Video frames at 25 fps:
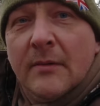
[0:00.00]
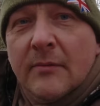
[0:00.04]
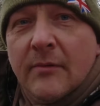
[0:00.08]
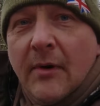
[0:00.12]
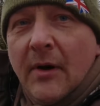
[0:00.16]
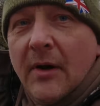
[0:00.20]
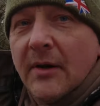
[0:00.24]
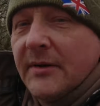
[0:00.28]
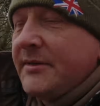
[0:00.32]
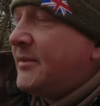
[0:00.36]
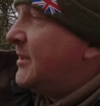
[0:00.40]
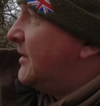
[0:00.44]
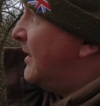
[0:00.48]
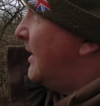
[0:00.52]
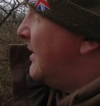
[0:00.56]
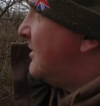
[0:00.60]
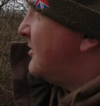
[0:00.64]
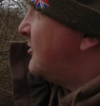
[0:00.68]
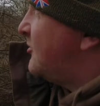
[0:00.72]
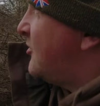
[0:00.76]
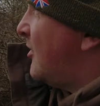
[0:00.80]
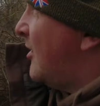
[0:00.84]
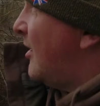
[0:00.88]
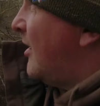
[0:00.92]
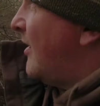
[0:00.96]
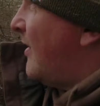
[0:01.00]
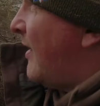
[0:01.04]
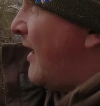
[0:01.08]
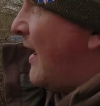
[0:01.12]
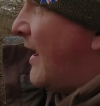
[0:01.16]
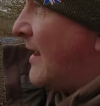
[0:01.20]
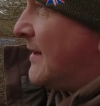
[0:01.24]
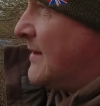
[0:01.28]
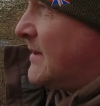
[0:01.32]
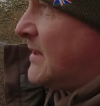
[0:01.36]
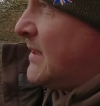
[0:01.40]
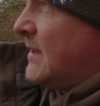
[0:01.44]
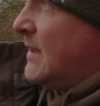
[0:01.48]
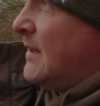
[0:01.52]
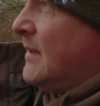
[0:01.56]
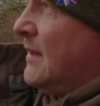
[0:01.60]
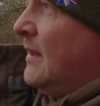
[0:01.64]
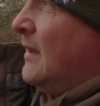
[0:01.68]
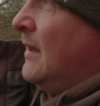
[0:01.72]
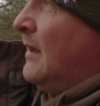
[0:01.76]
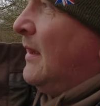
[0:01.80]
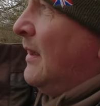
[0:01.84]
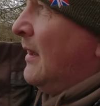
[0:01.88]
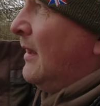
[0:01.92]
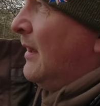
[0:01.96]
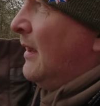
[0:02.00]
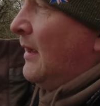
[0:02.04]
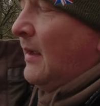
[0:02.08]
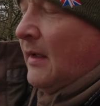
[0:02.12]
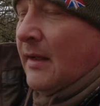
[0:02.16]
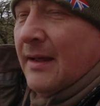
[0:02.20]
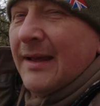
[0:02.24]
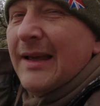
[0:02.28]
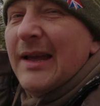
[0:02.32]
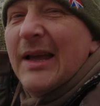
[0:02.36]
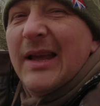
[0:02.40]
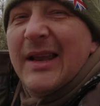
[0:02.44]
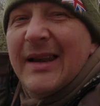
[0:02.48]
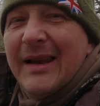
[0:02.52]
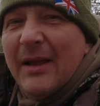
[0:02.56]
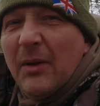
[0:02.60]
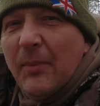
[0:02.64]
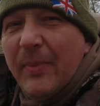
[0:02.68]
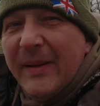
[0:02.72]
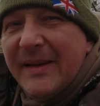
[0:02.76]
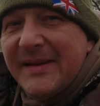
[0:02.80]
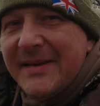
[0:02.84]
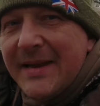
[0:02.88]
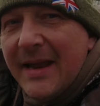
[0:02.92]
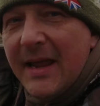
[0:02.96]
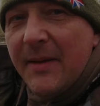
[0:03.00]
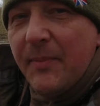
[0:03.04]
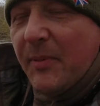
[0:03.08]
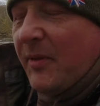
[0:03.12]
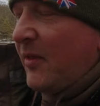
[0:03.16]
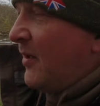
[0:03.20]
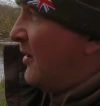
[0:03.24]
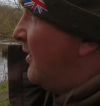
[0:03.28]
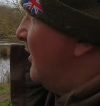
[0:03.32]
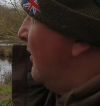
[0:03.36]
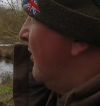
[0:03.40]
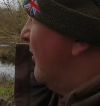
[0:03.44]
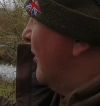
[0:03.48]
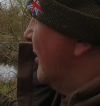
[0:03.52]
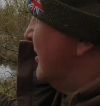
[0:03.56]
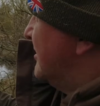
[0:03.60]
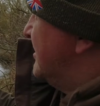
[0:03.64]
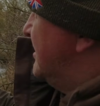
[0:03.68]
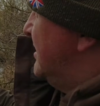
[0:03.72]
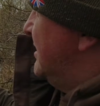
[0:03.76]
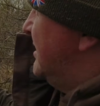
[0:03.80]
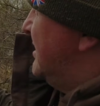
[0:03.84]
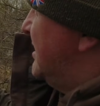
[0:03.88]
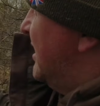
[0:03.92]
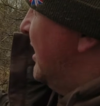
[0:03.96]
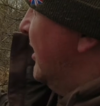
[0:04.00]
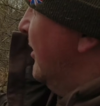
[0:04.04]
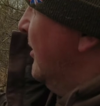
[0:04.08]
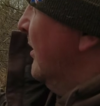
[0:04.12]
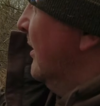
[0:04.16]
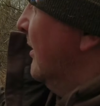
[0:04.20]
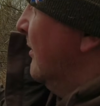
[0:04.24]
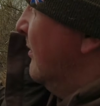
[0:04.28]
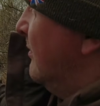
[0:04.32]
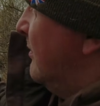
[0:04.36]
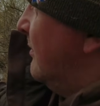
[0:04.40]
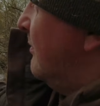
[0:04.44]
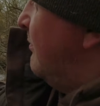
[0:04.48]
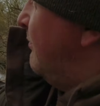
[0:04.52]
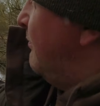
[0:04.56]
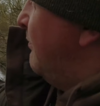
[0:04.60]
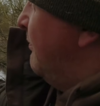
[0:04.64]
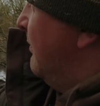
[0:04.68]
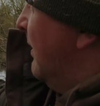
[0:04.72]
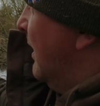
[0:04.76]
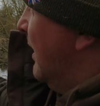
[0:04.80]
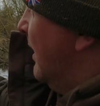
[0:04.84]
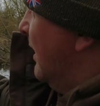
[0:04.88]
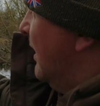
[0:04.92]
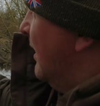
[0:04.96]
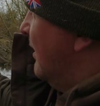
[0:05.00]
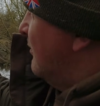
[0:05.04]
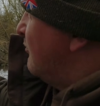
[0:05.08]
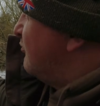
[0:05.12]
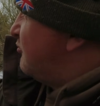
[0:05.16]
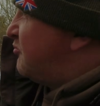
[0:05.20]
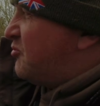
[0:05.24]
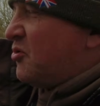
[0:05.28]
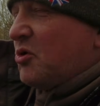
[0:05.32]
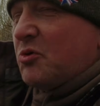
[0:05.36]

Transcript: Right, let's try that. A little bit deeper than I wanted to.